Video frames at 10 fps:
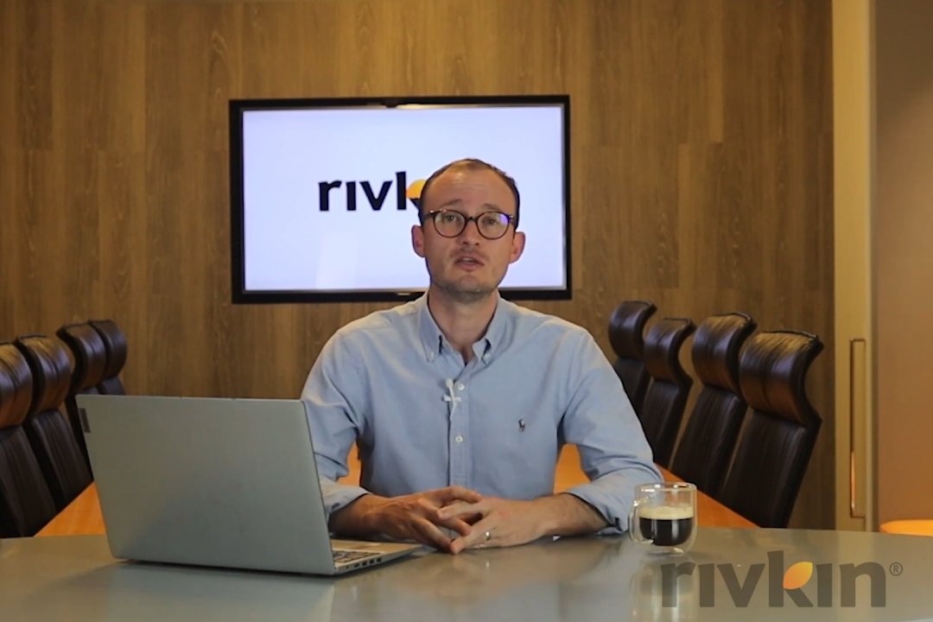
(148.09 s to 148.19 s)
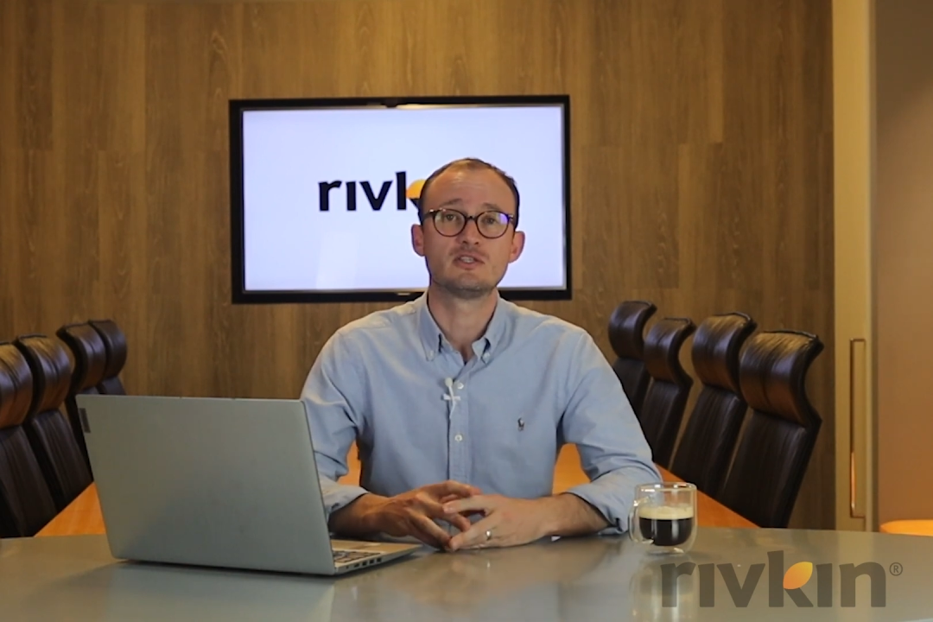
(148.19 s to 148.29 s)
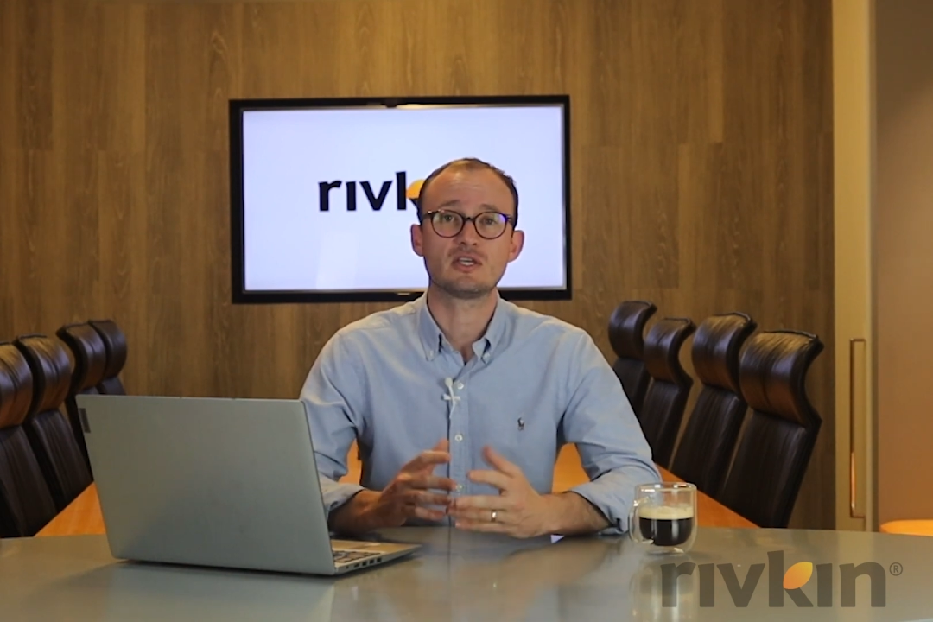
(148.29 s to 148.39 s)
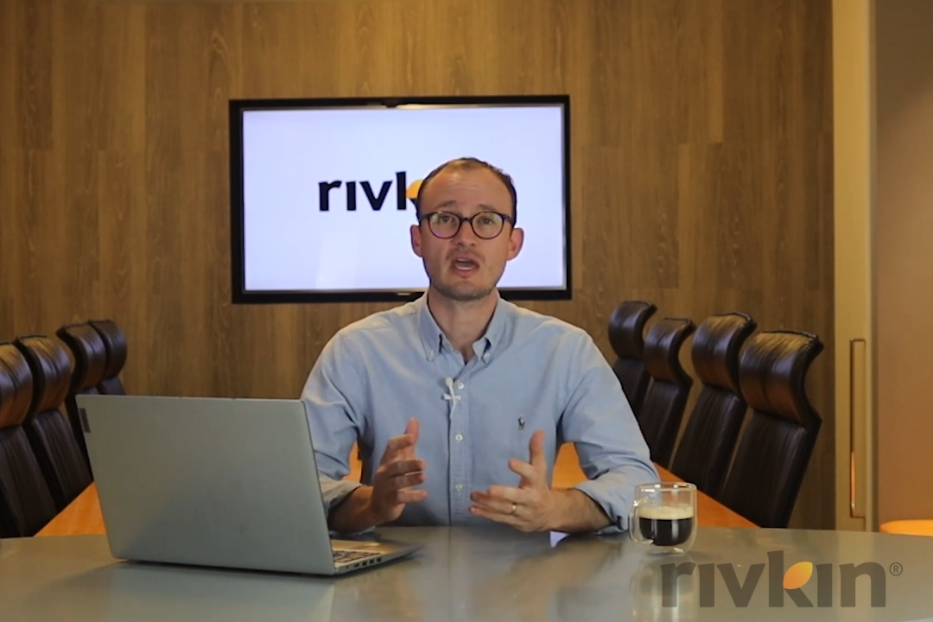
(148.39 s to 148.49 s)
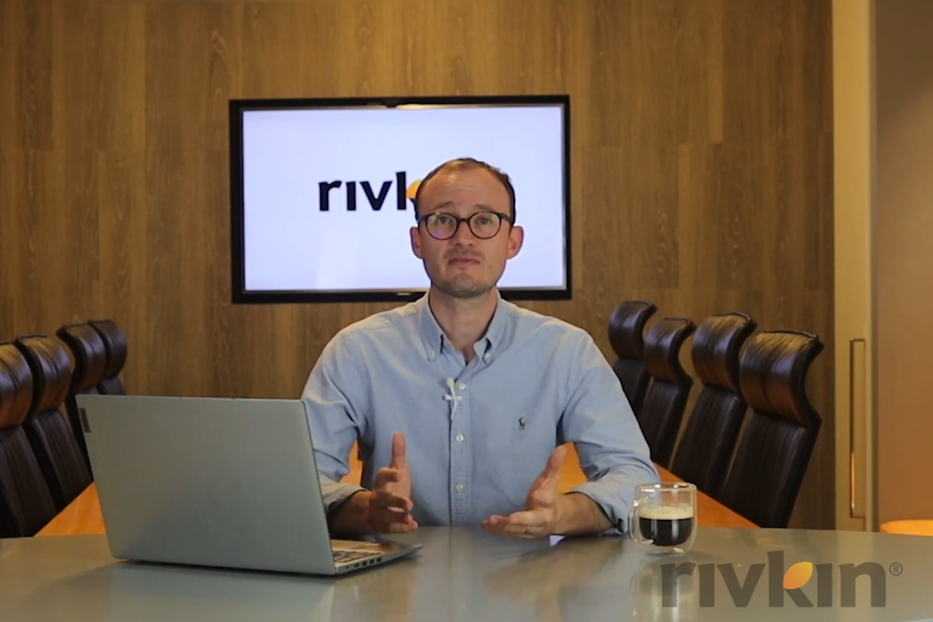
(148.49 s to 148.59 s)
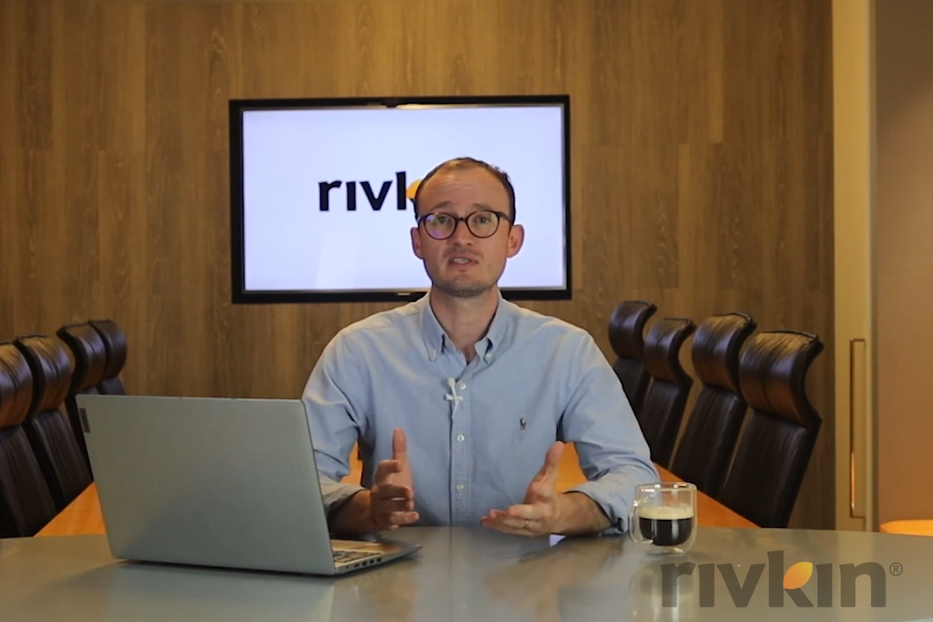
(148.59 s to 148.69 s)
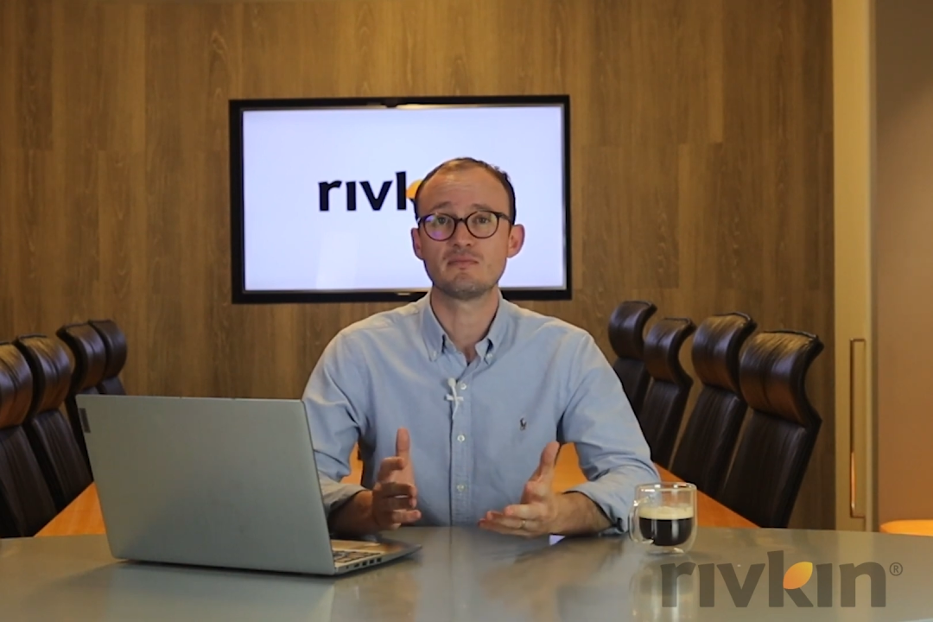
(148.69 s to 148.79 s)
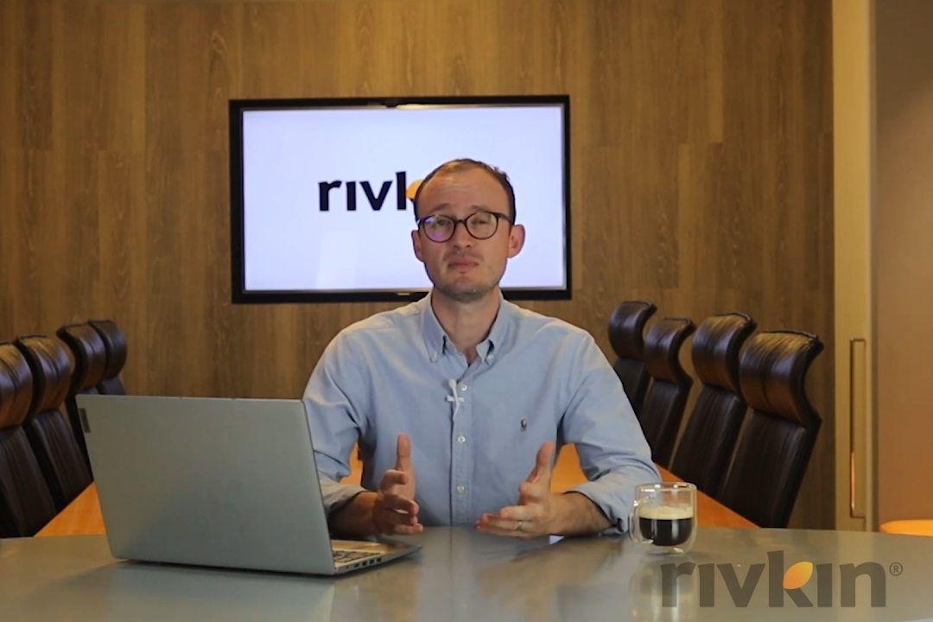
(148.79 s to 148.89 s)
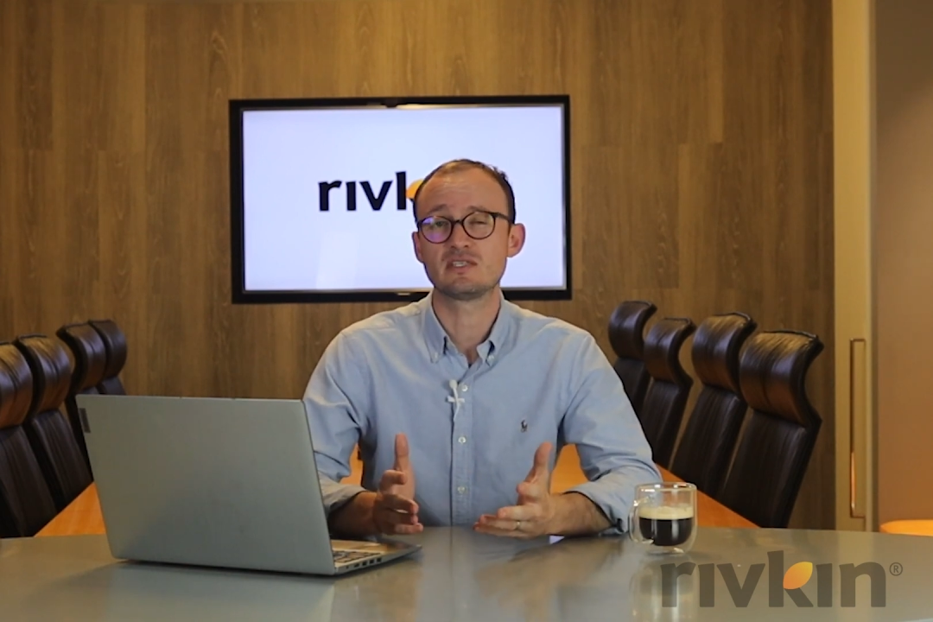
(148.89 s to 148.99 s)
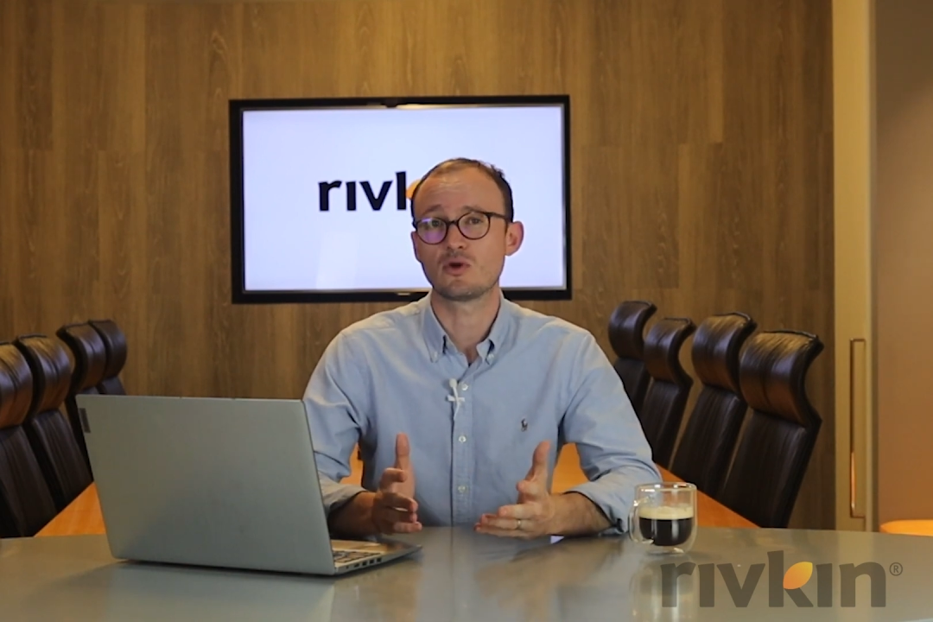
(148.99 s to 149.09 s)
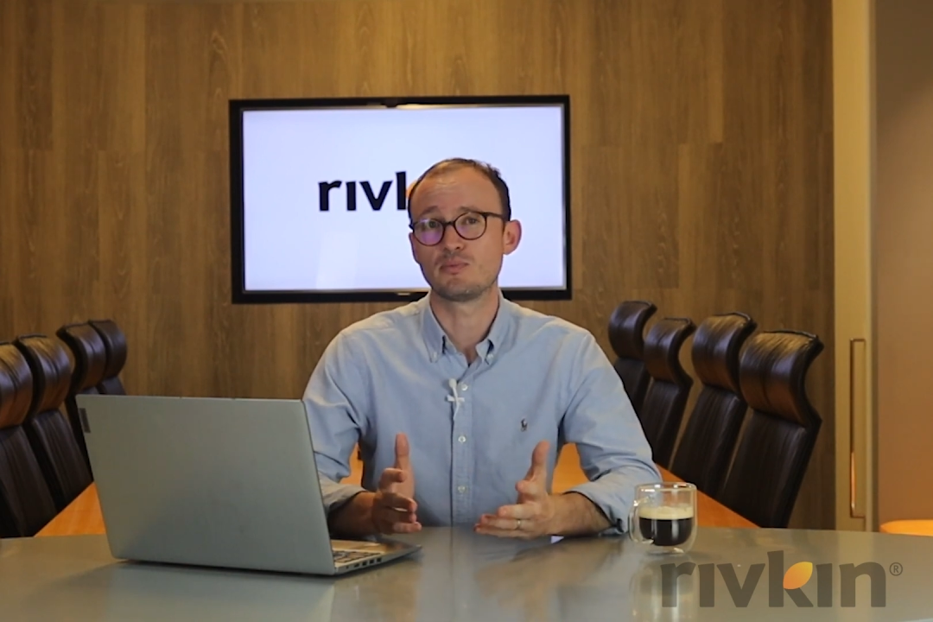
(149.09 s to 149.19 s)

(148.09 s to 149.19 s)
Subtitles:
So you have some missed